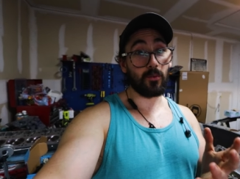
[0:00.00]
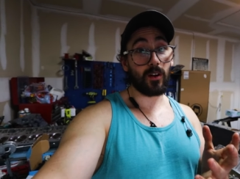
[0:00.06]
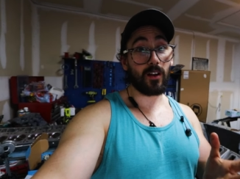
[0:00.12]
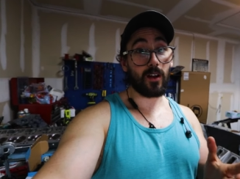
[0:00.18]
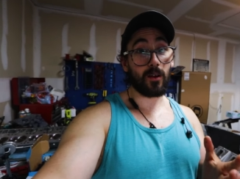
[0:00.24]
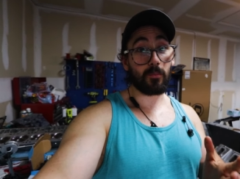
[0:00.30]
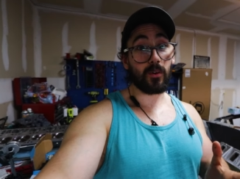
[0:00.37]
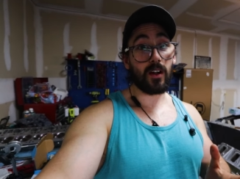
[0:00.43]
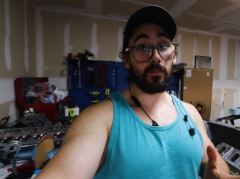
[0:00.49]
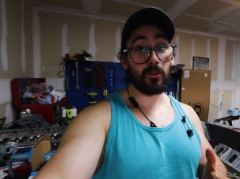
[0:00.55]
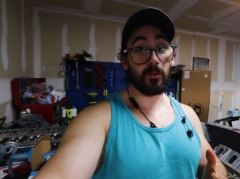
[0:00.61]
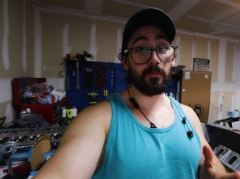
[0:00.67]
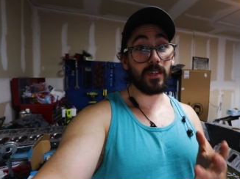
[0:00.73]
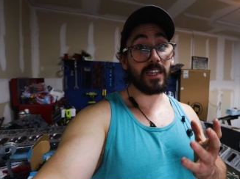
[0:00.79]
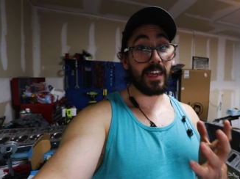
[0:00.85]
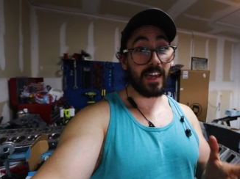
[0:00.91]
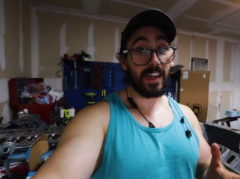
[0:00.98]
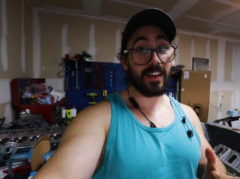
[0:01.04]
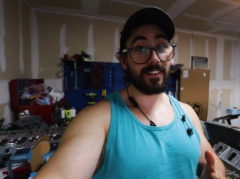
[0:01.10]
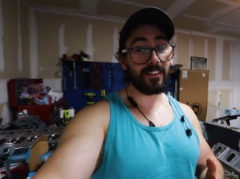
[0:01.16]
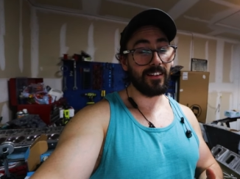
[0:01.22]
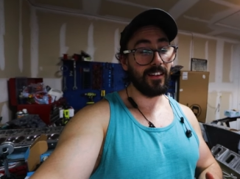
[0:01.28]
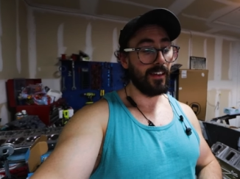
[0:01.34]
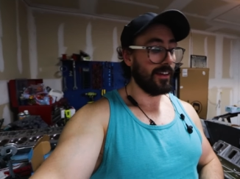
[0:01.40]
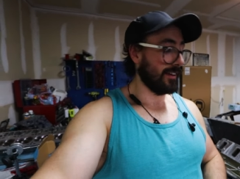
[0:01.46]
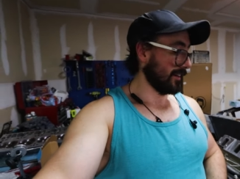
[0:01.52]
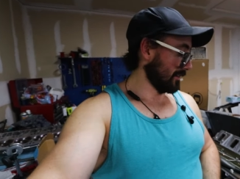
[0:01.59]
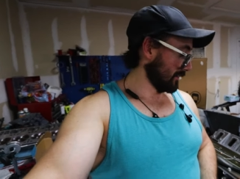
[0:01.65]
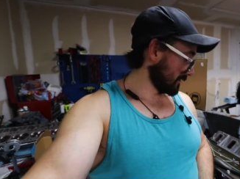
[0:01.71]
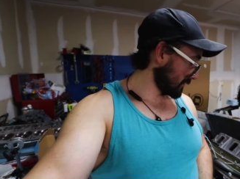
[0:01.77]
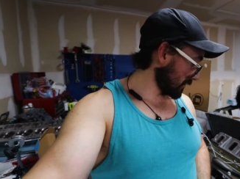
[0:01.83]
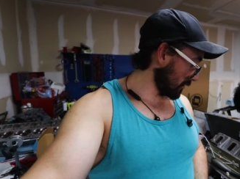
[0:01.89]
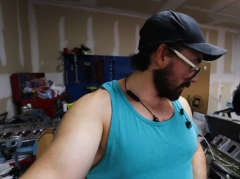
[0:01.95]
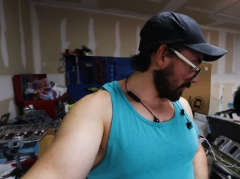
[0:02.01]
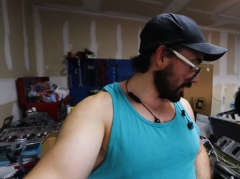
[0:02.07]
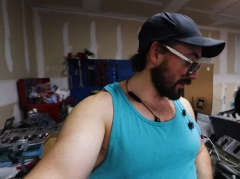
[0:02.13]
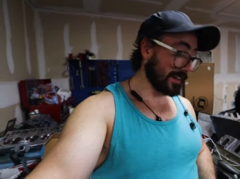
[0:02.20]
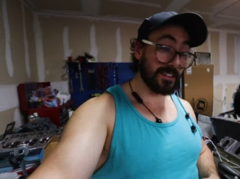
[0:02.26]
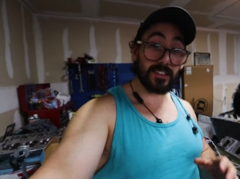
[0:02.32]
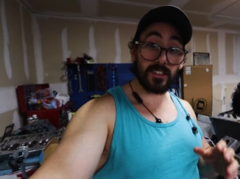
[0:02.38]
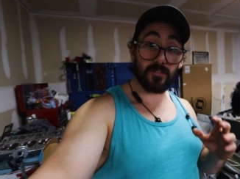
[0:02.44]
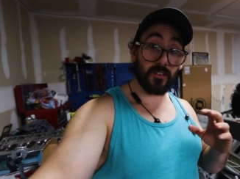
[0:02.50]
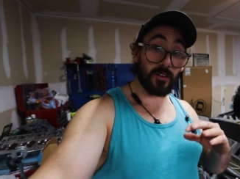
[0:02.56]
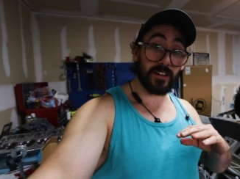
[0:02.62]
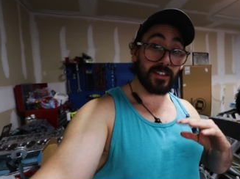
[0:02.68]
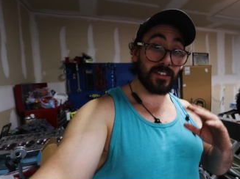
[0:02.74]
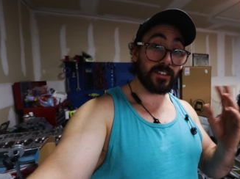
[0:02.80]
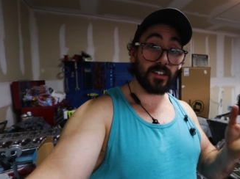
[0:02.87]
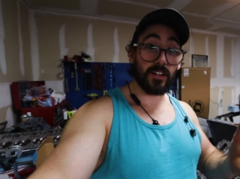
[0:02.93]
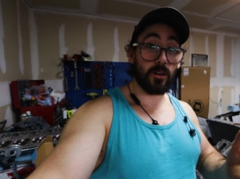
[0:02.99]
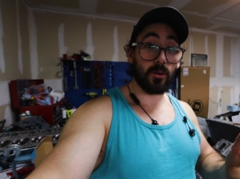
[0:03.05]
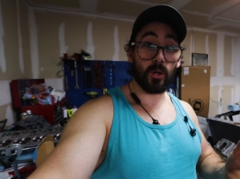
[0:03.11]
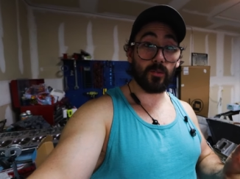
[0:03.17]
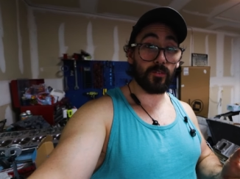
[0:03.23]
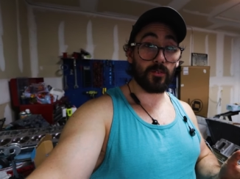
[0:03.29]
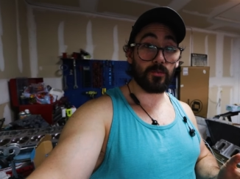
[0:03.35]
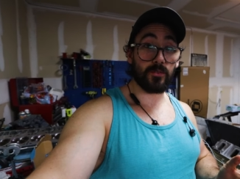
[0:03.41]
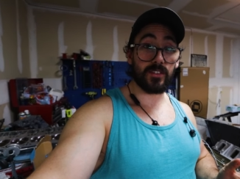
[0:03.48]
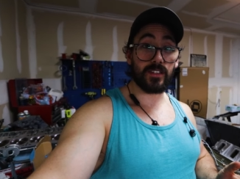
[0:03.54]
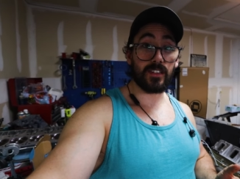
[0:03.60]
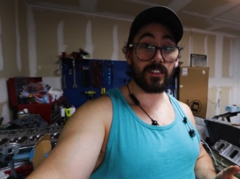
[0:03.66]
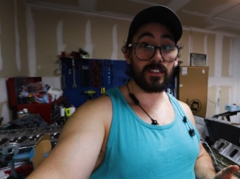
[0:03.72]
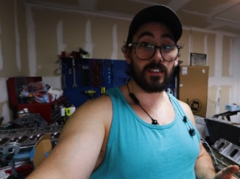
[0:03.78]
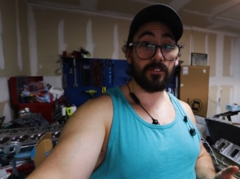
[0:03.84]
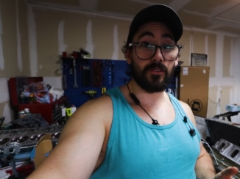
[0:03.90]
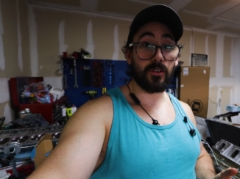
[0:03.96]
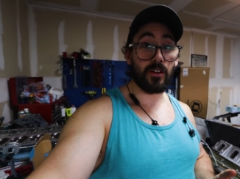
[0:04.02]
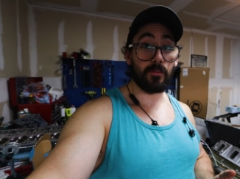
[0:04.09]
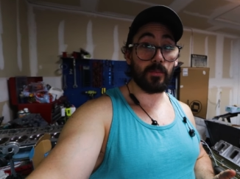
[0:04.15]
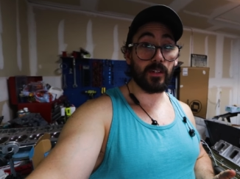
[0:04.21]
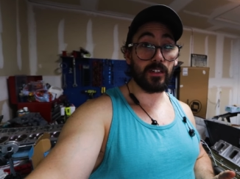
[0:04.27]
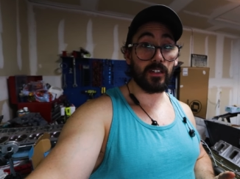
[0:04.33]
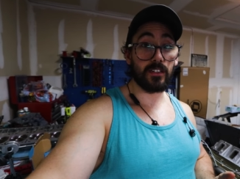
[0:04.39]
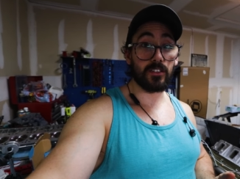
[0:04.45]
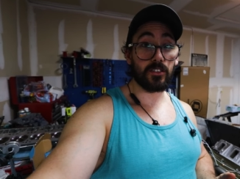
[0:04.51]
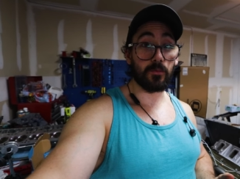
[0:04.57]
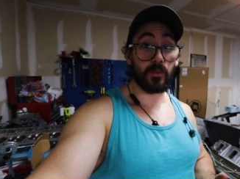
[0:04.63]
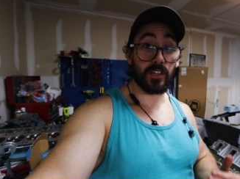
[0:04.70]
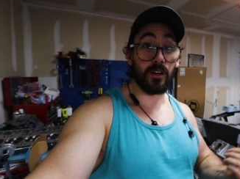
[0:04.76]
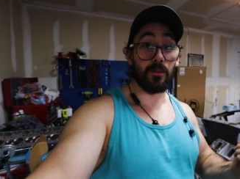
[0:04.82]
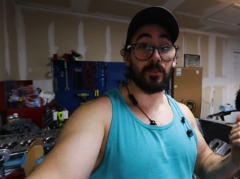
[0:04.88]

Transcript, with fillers: where our problem began. So, because uh, it's very easy to go over 360 if you're not paying attention. We